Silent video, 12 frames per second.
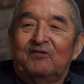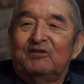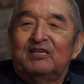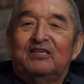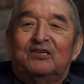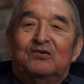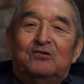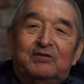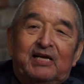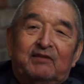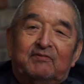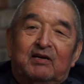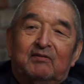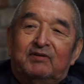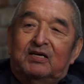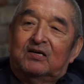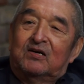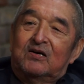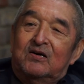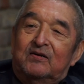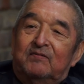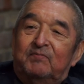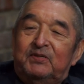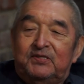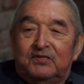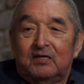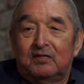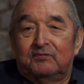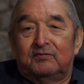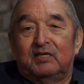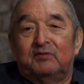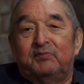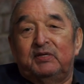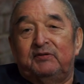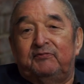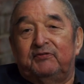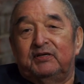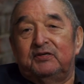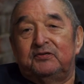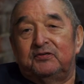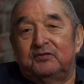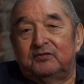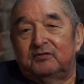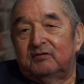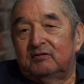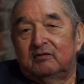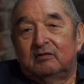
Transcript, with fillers: I wouldn't go. You have to have a car. And besides, when everybody finishes,